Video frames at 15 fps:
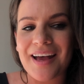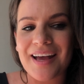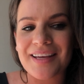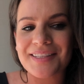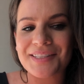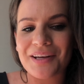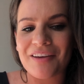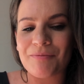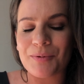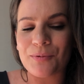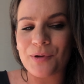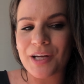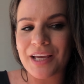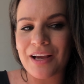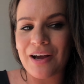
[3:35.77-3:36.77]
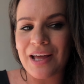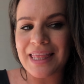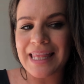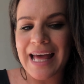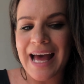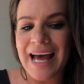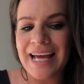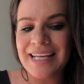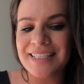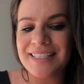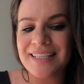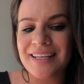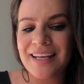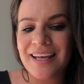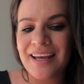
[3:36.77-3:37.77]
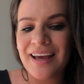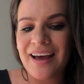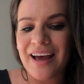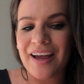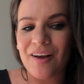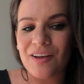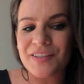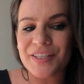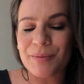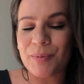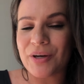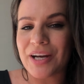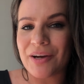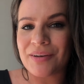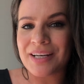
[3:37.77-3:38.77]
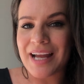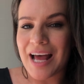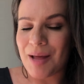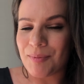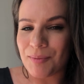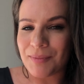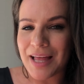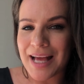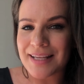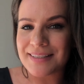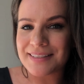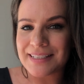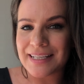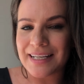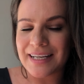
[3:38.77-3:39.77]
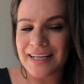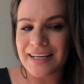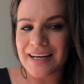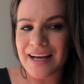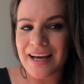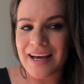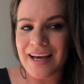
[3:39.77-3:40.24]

So I've been working on that. I also put out an album last year